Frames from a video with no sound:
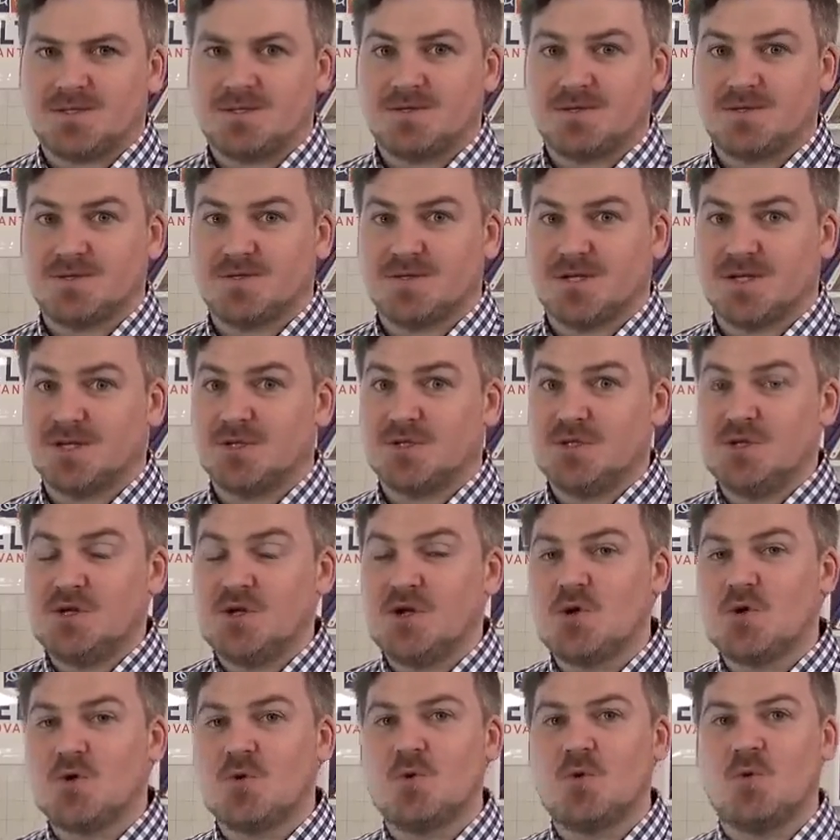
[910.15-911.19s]
There's
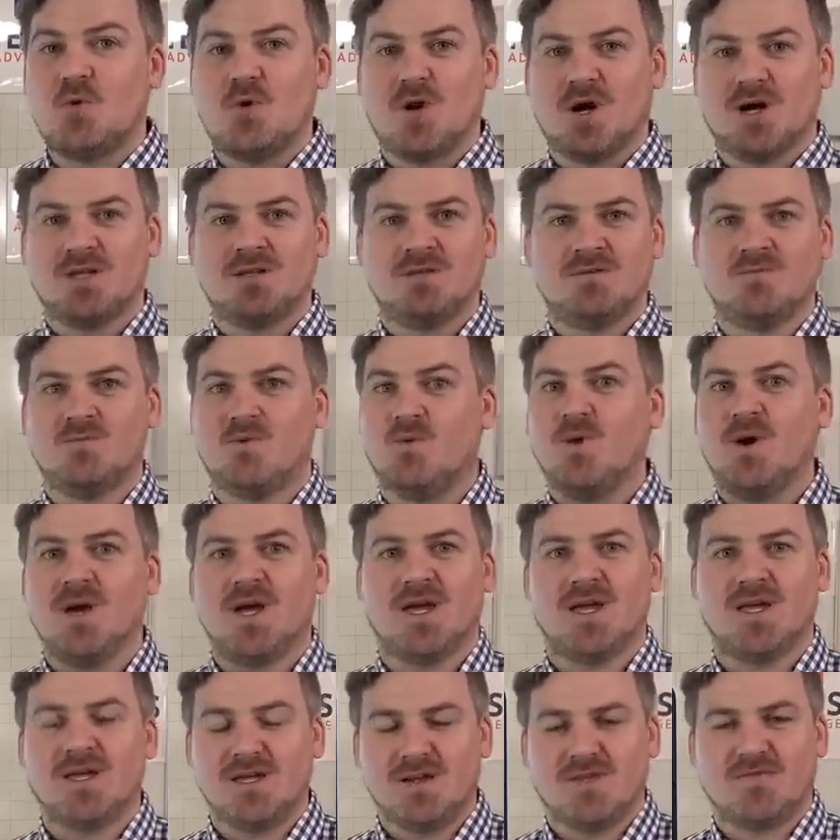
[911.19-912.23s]
no one
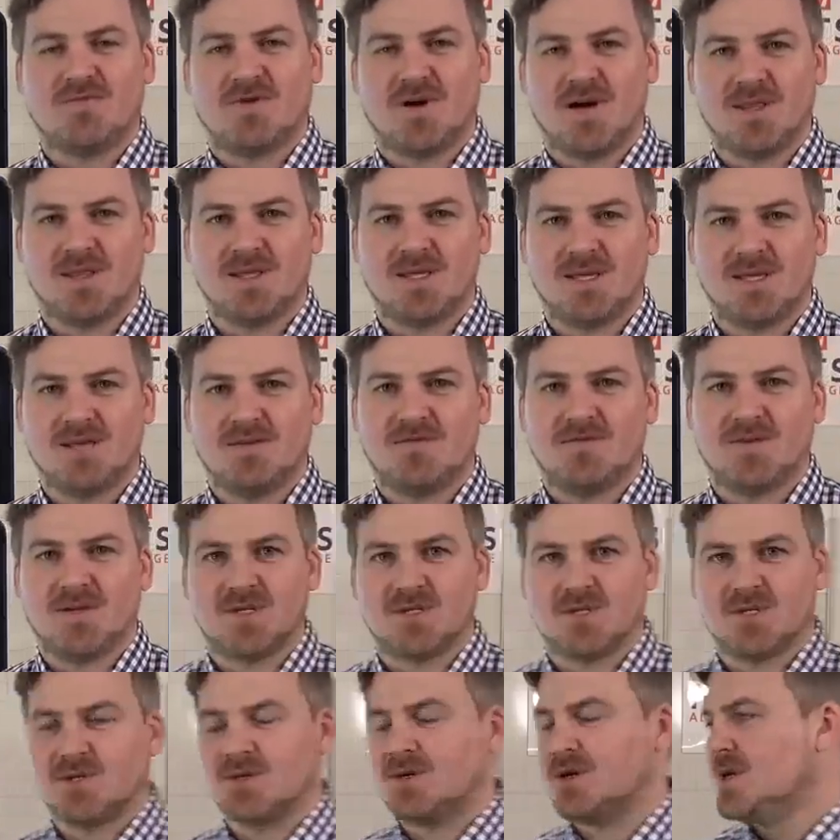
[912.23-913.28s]
way to find the key
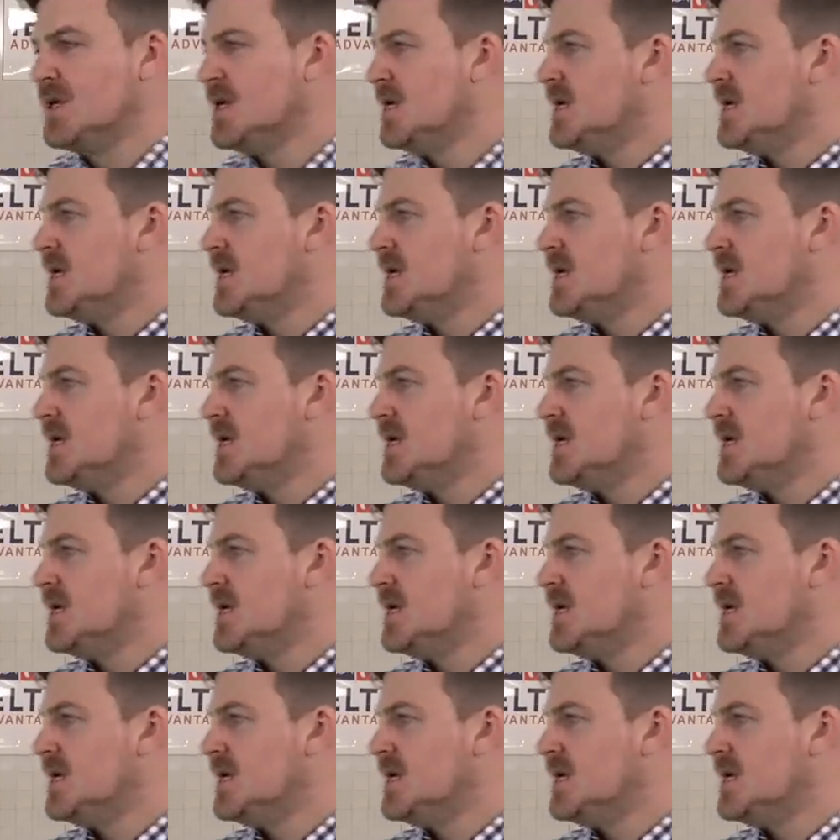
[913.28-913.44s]
feature.